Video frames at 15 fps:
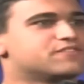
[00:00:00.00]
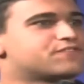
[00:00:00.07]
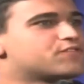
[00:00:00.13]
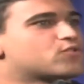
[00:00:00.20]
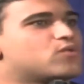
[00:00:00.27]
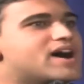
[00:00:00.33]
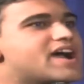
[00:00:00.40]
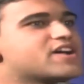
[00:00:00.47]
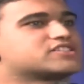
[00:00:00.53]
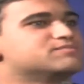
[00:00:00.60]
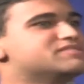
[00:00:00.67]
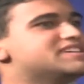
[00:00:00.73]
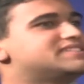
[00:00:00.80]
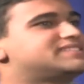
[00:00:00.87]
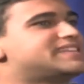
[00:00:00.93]
if it requires
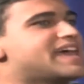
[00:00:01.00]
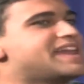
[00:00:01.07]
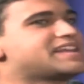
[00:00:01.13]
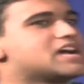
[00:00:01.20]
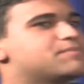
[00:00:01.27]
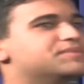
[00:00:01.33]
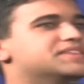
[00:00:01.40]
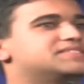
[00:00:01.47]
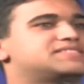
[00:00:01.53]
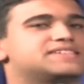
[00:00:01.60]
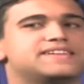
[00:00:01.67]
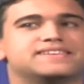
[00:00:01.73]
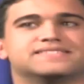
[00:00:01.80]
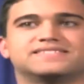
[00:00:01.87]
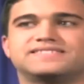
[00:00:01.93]
me standing up in the
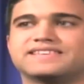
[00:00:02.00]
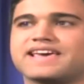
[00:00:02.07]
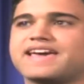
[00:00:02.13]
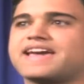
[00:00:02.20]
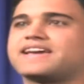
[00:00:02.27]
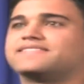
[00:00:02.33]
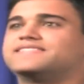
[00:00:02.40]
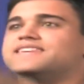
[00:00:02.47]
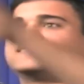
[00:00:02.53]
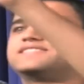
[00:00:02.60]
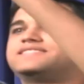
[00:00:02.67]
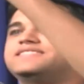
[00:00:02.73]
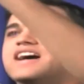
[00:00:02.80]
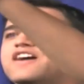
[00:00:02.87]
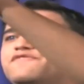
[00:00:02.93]
Senate and saying, this
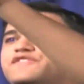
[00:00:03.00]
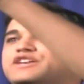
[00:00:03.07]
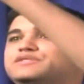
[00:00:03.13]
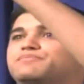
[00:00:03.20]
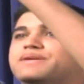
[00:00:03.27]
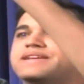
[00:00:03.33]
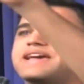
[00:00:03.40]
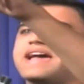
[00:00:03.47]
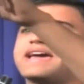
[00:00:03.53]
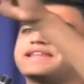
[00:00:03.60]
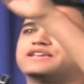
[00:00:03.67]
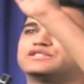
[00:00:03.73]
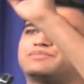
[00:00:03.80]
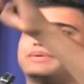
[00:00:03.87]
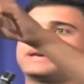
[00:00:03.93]
stuff is
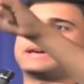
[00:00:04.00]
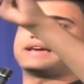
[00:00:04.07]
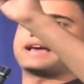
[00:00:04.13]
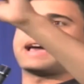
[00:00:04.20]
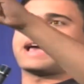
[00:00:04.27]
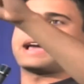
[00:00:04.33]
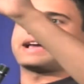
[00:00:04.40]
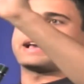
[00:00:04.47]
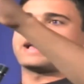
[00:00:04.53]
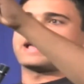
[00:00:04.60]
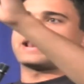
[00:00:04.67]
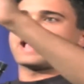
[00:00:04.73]
bananas, B-A-N-A-N-A-S.